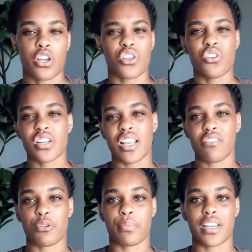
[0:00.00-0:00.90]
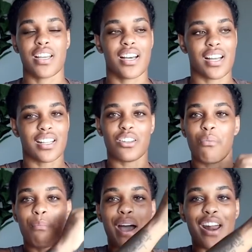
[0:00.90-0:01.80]
You just have to be a
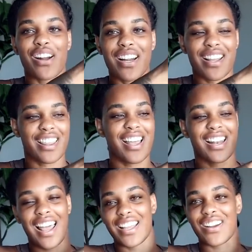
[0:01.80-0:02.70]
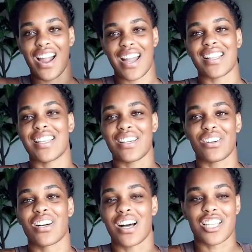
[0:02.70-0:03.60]
little better than like your ideal
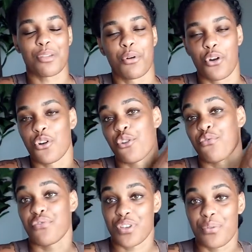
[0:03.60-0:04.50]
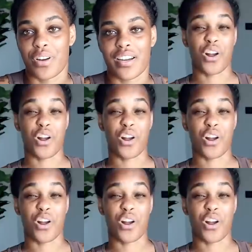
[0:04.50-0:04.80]
customer or your viewer.